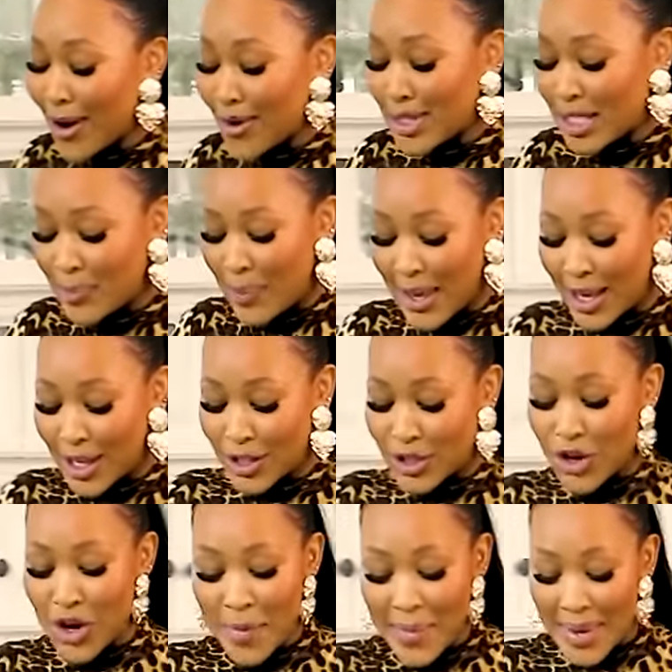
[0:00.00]
how to speak
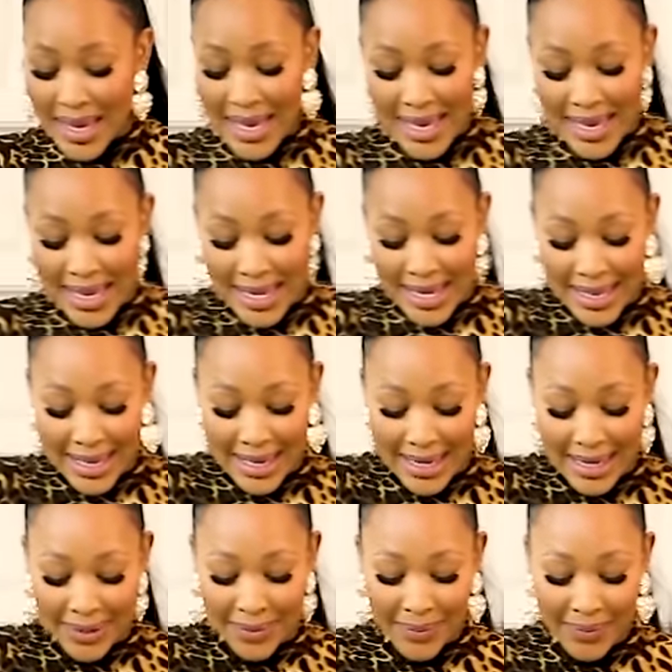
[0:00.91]

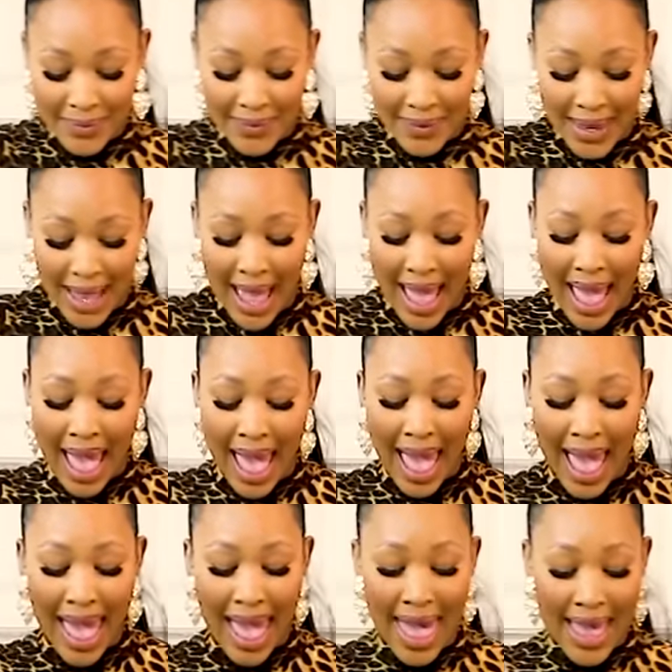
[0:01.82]
German,
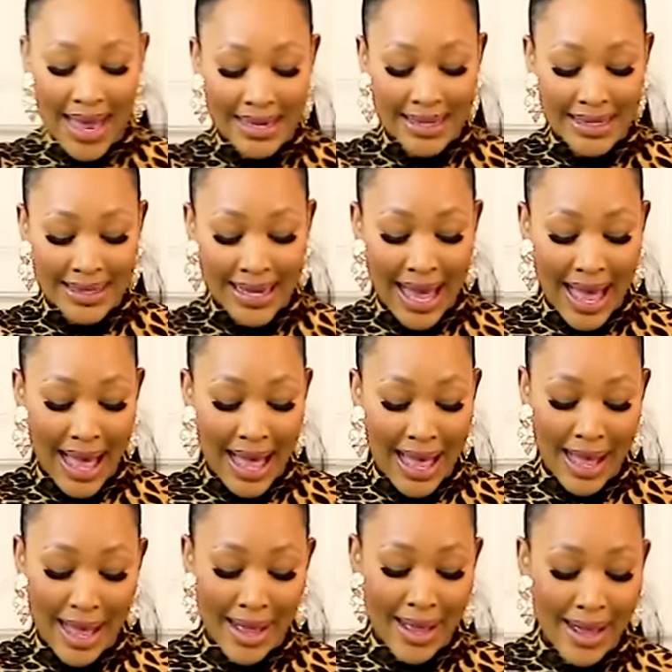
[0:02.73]
and
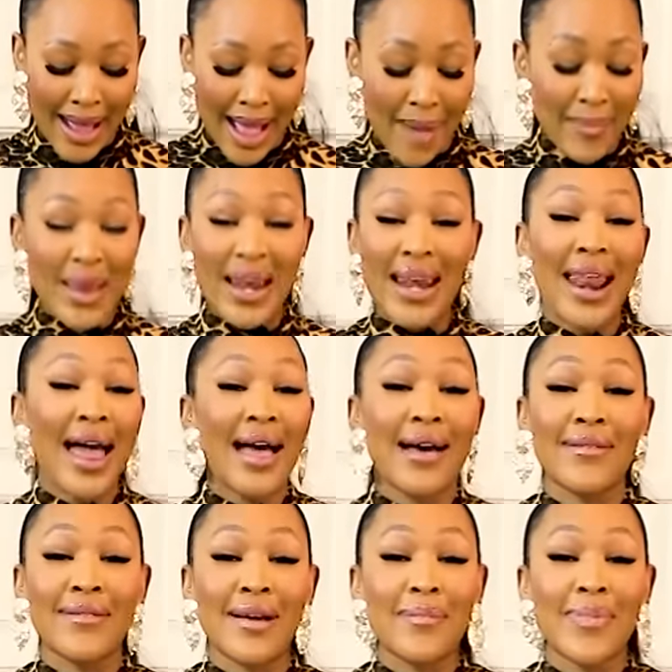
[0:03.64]
I'm in
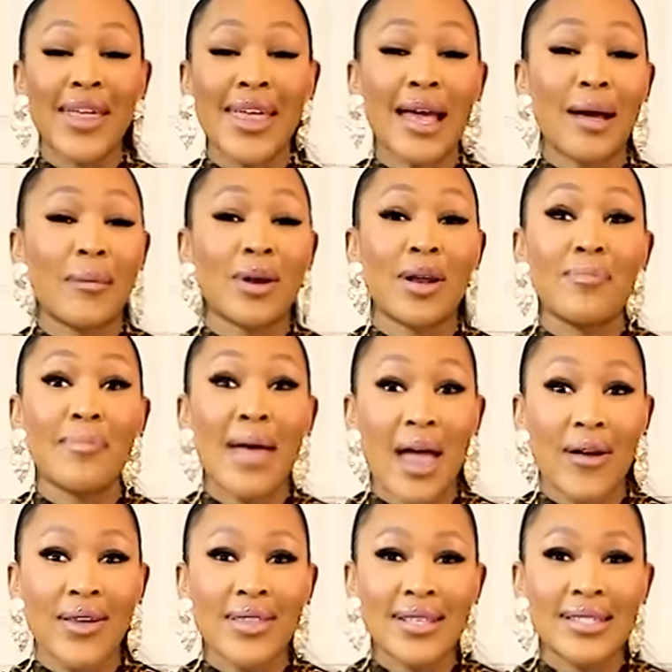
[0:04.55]
love. I'm thinking I'm going to
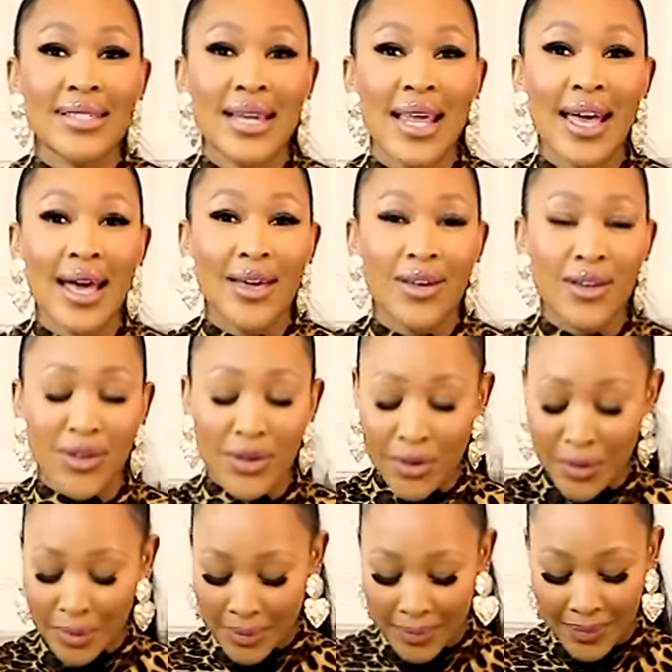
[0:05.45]
marry this nigga, you
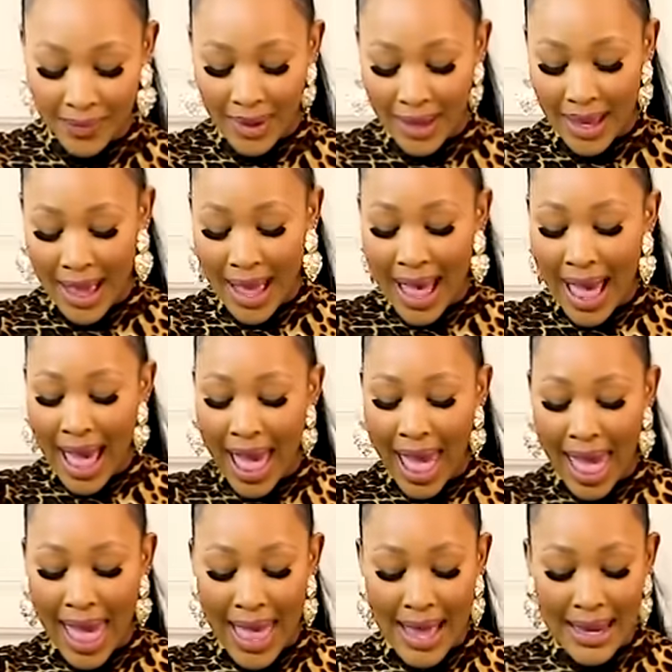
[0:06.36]
know?
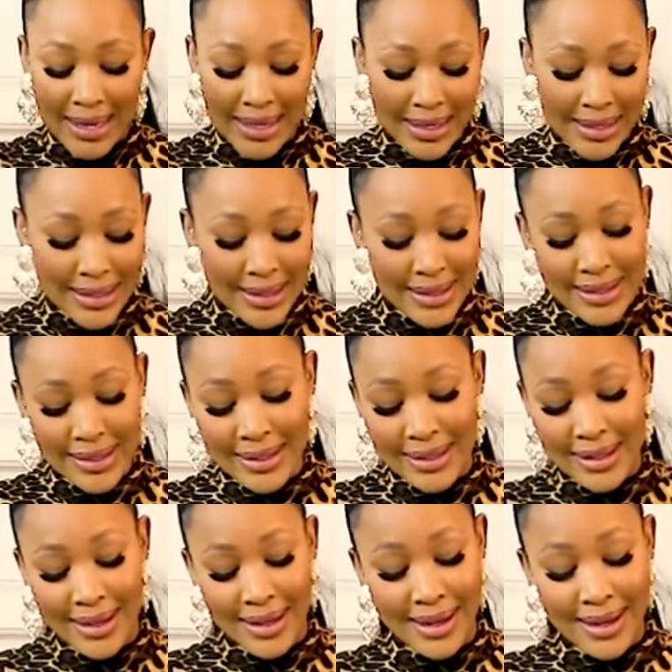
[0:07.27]
And
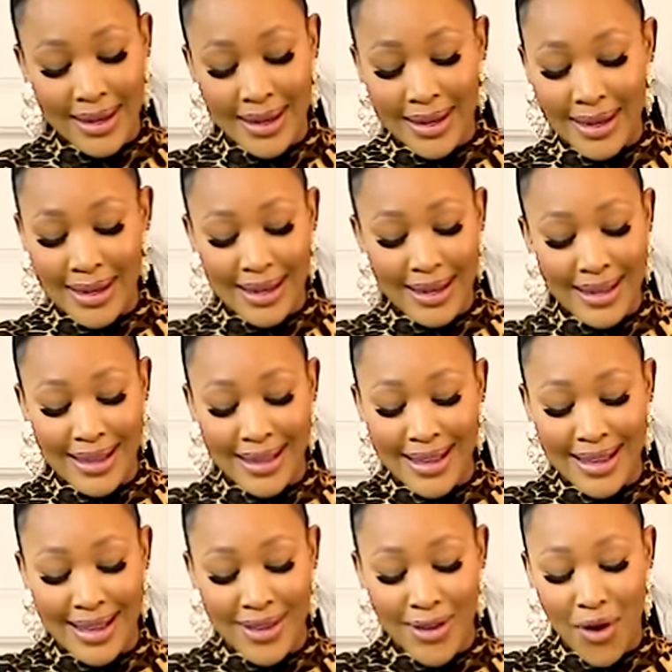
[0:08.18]

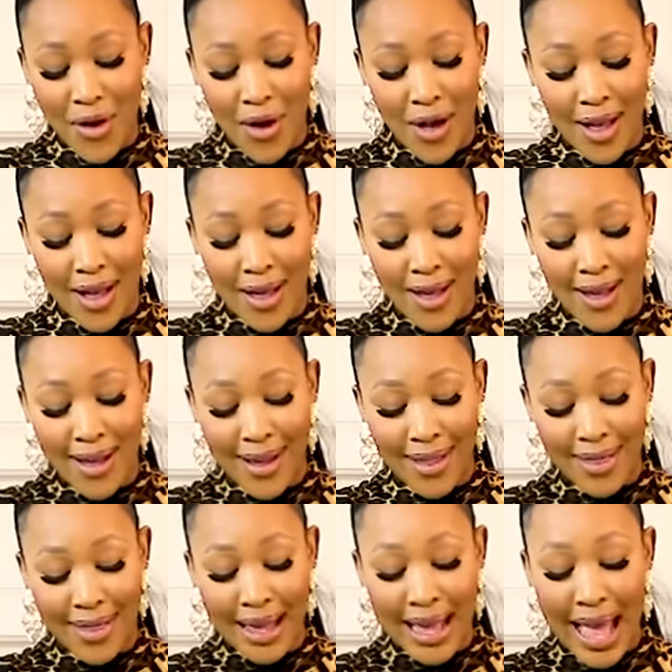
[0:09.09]
yo,
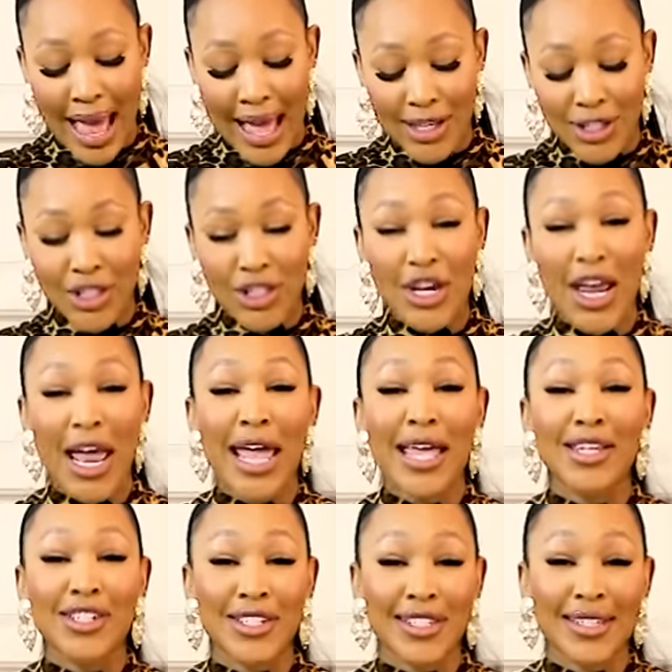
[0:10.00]
the guy
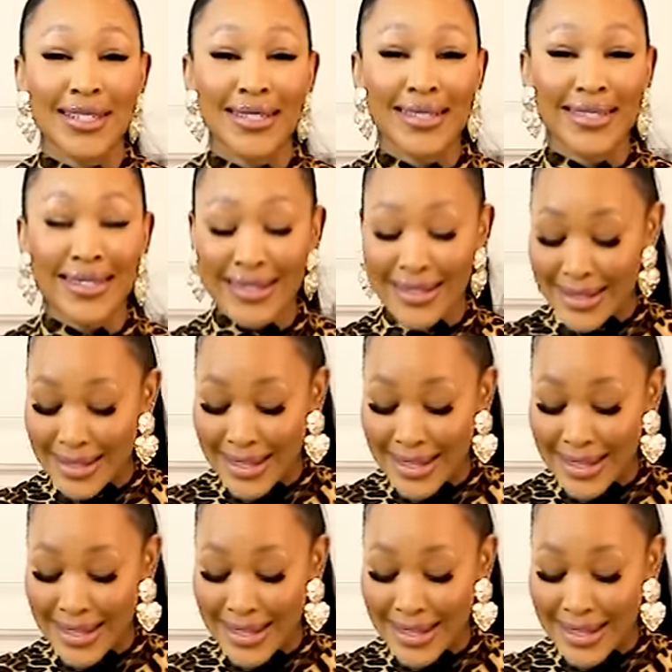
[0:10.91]
changes